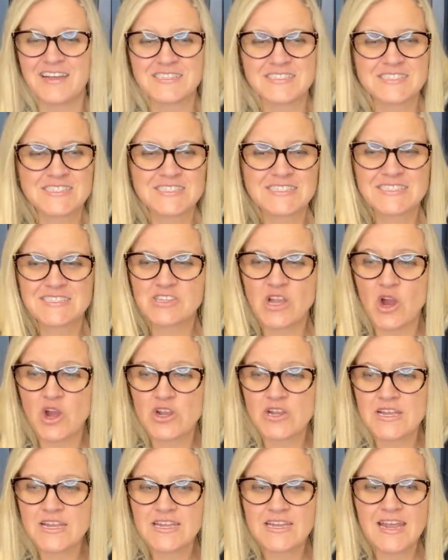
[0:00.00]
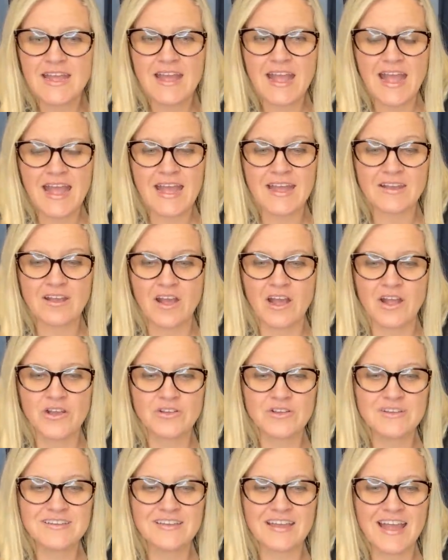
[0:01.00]
Started at one
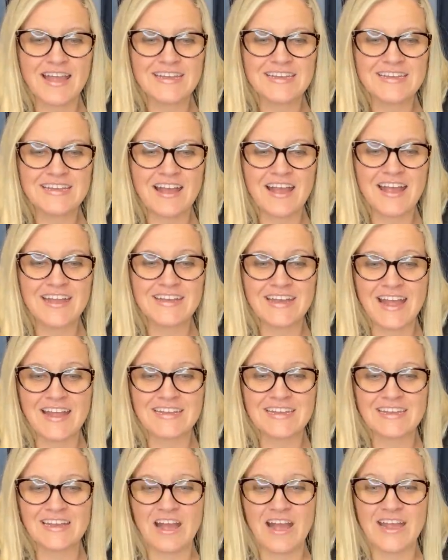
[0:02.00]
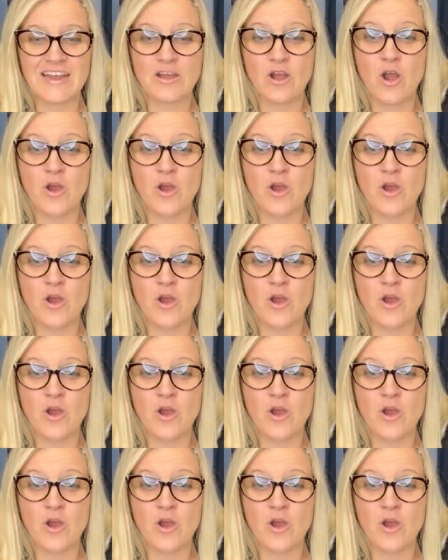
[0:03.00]
hundred ninety-nine ninety-nine,